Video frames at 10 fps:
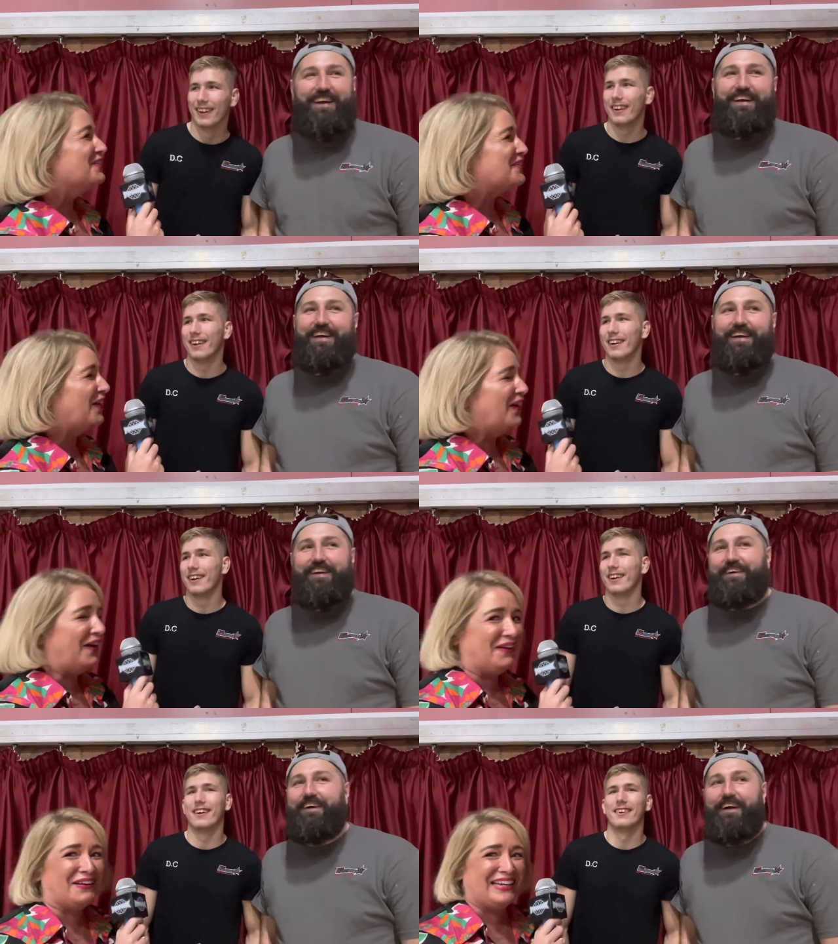Speaker 1: show
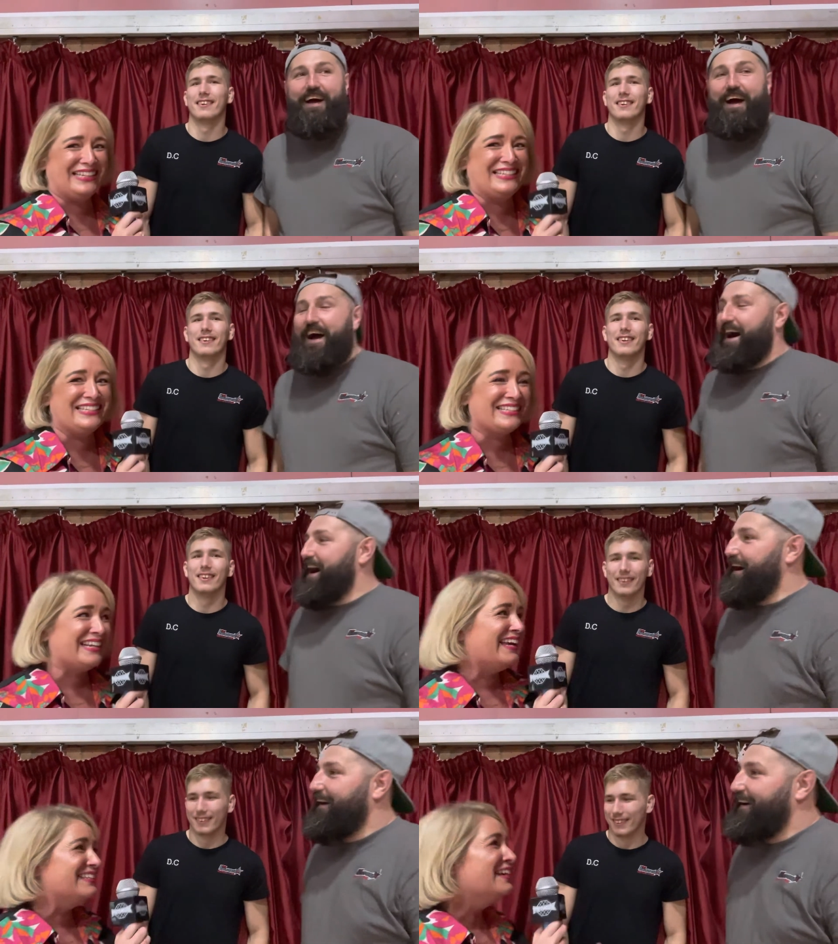
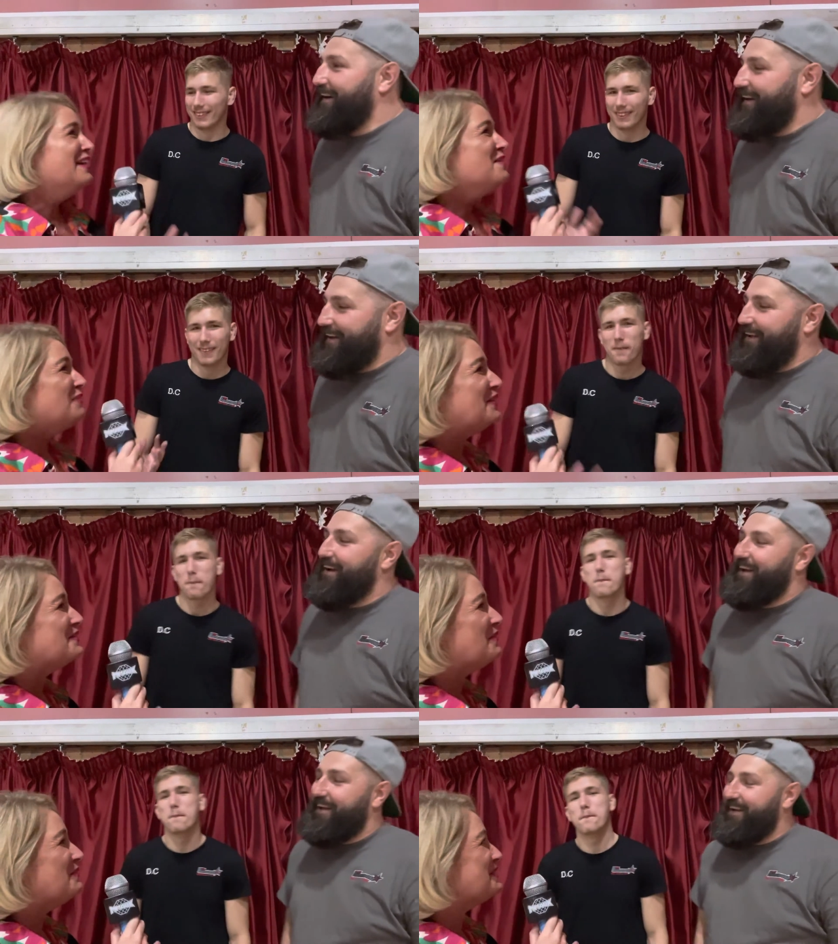instead
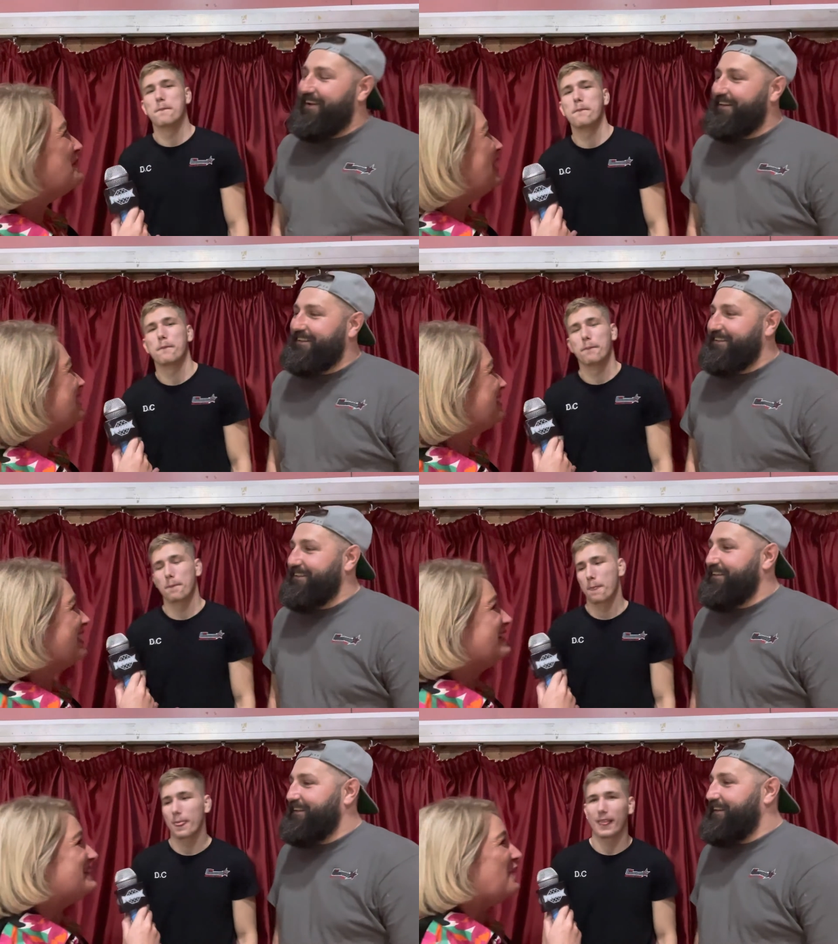because it was
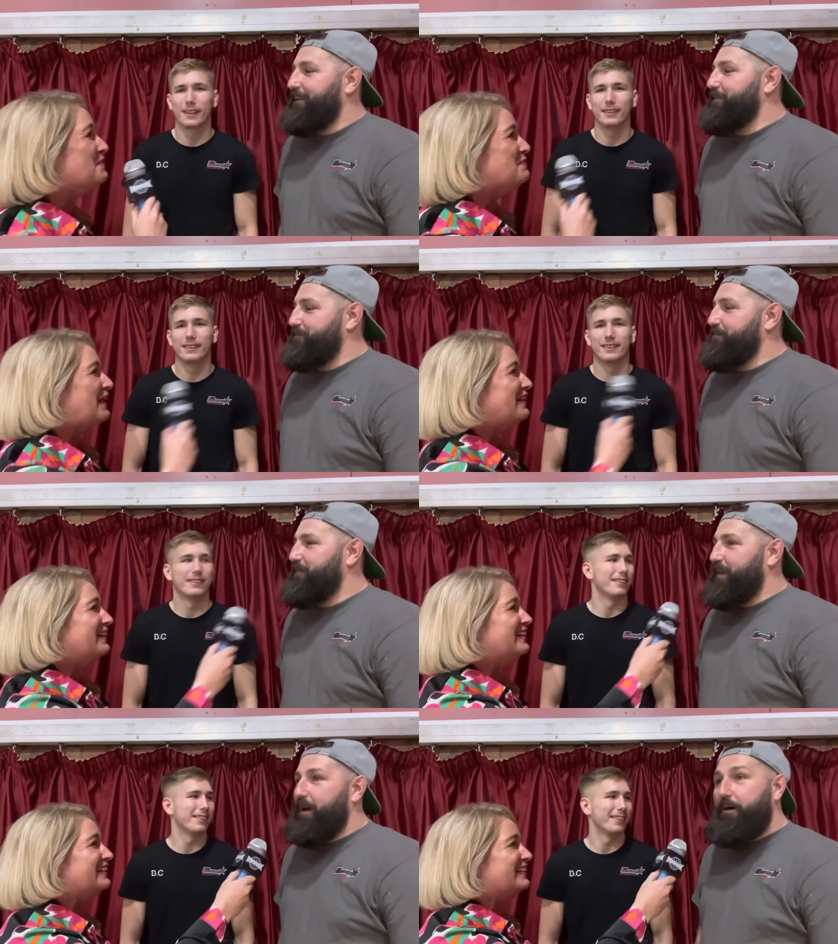amazing. Tell me about
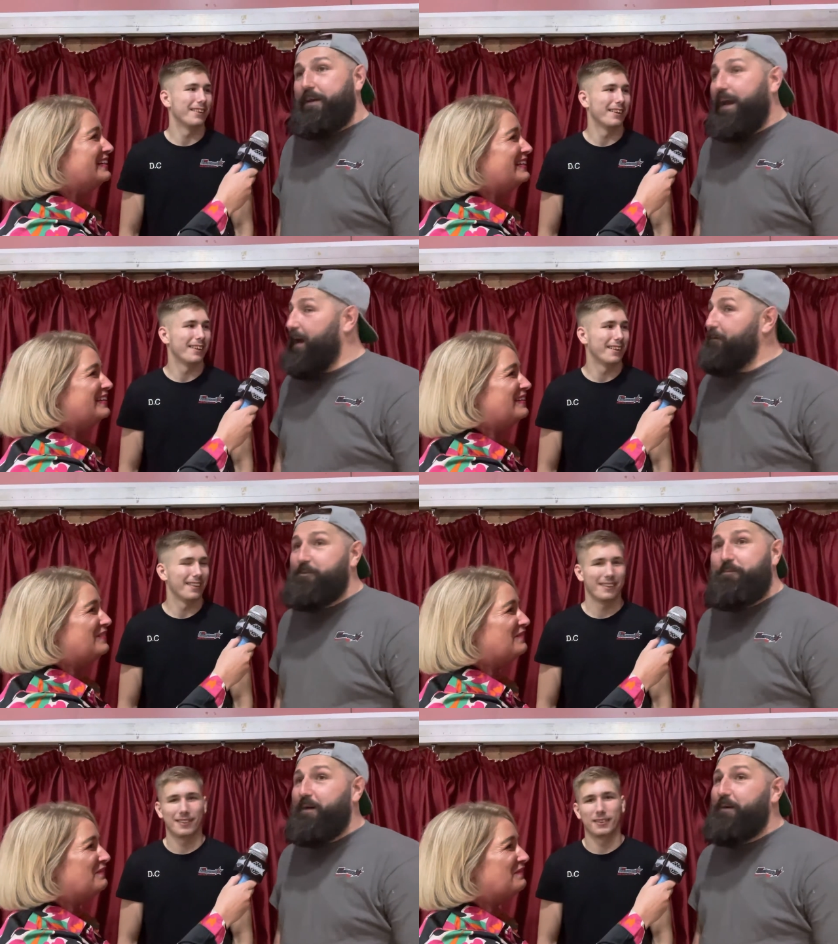it.
Speaker 2: Yeah, it
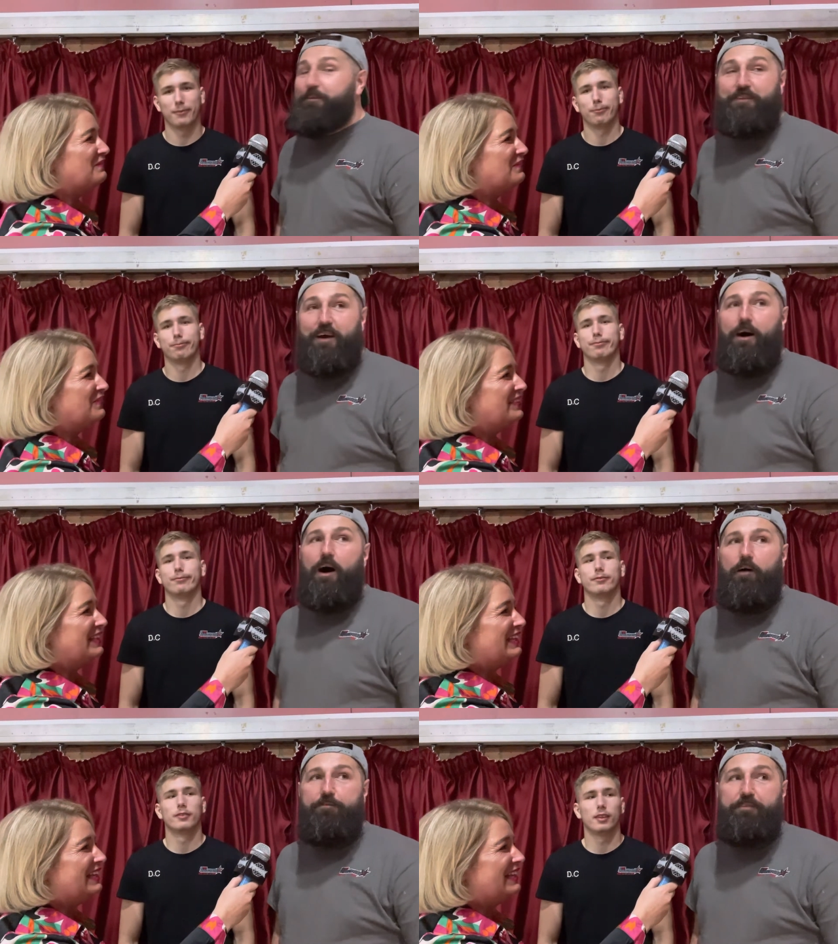was it was the,
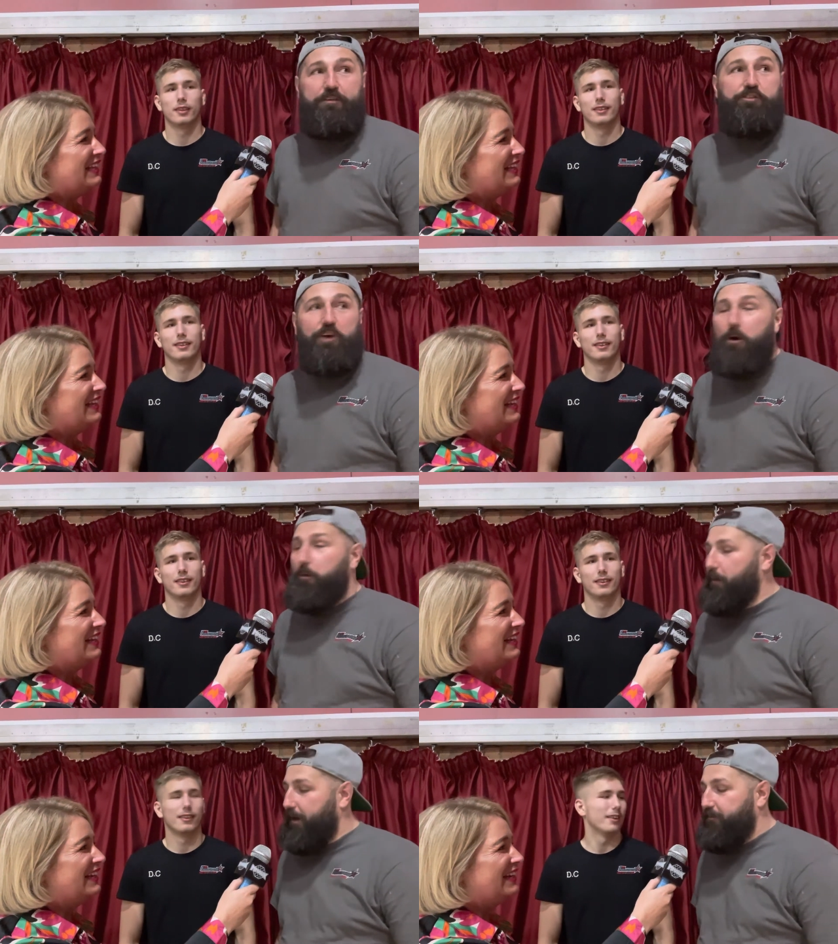our fifth
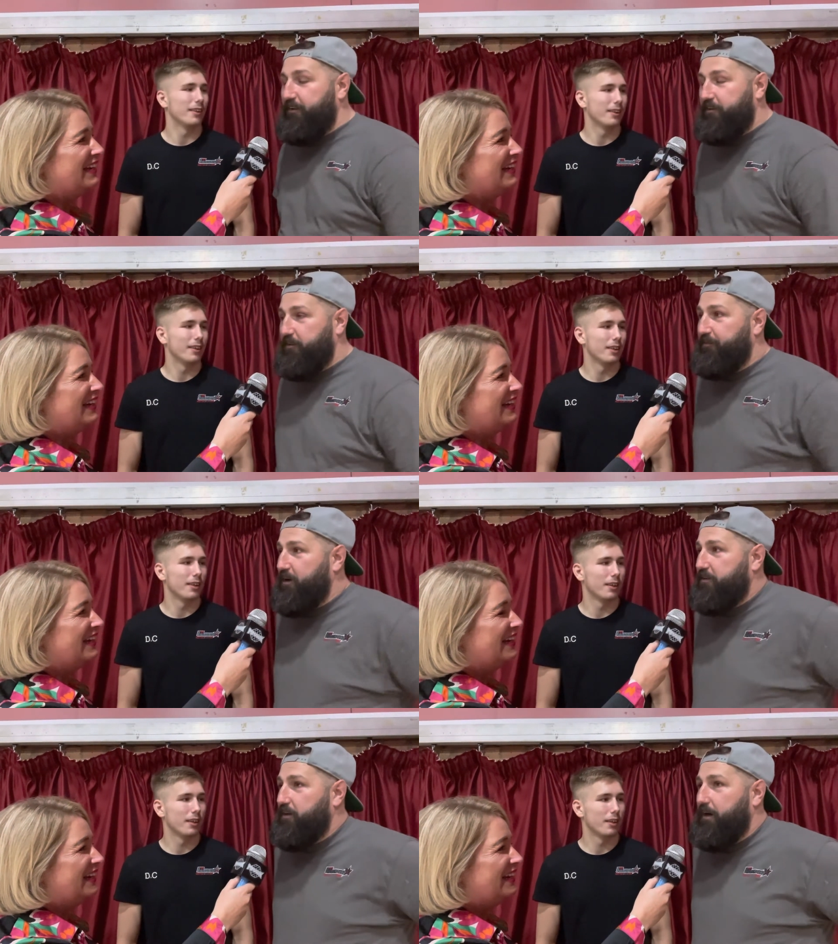show, and the, it's the
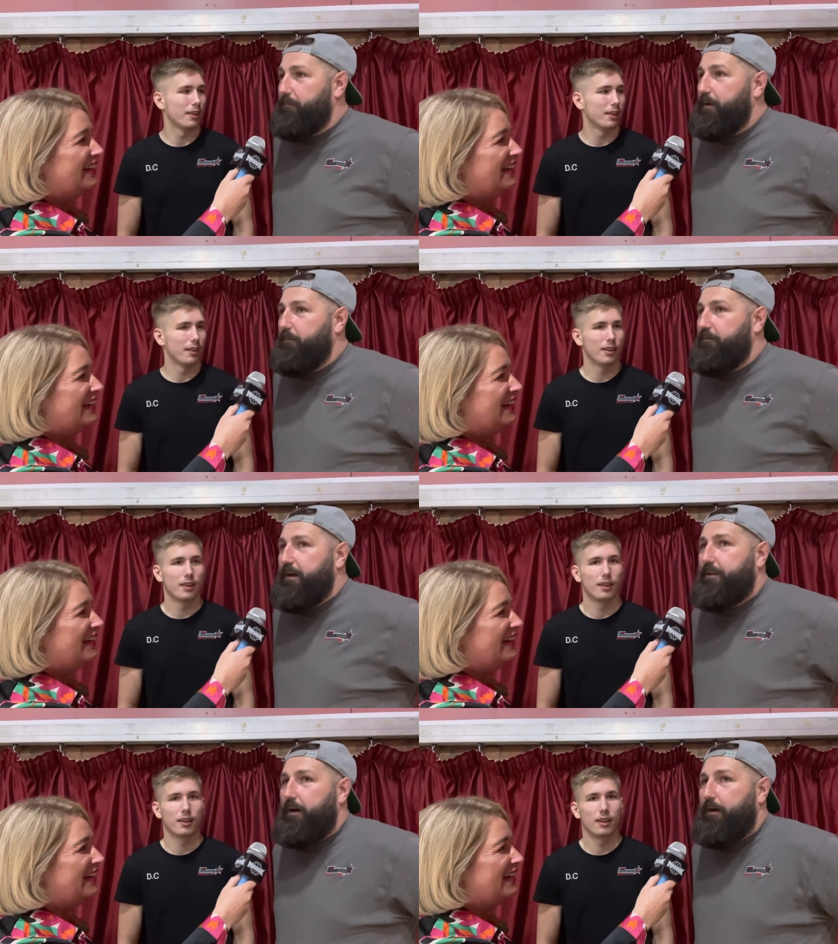first time that we've
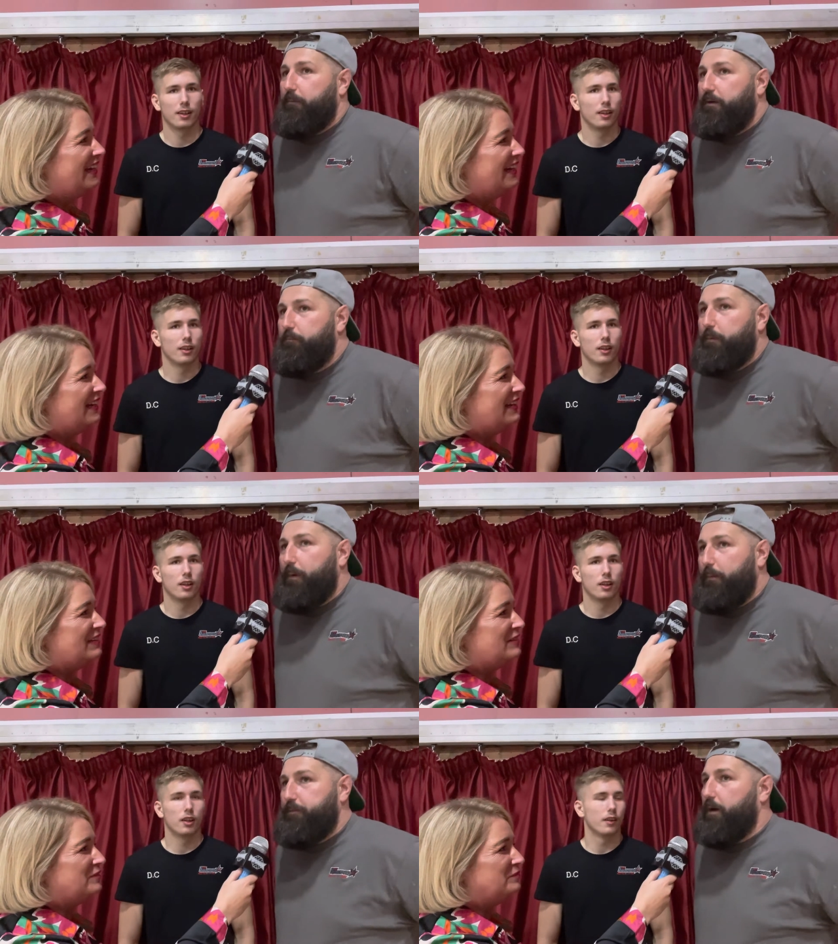had like we we
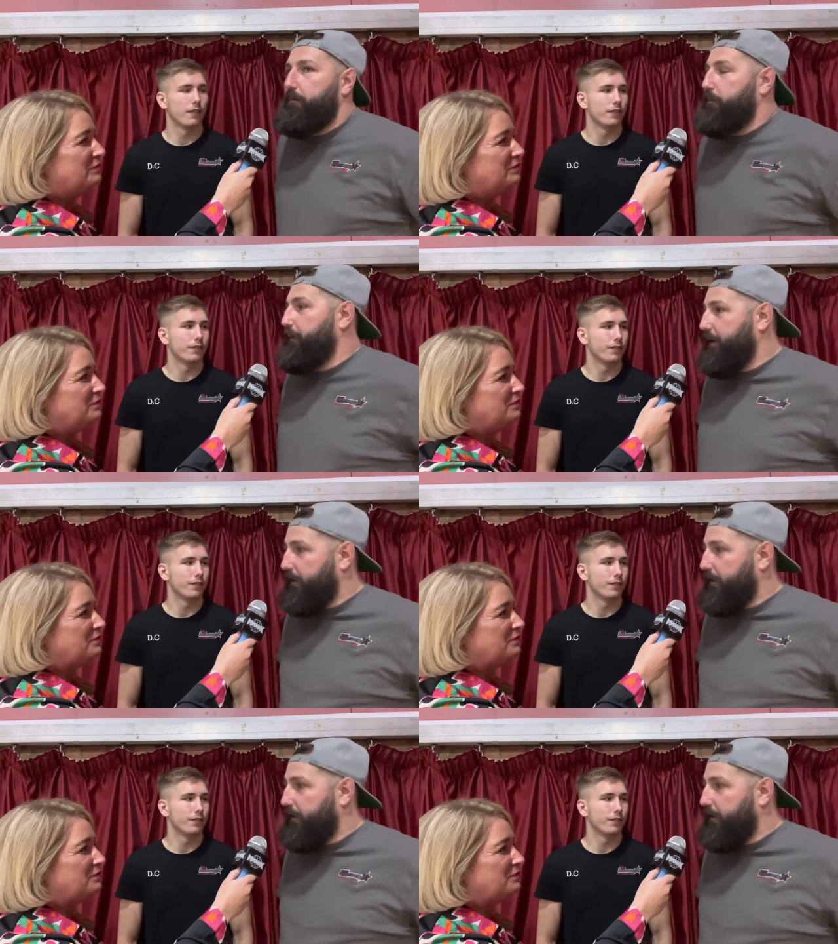pumped out. We had a bigger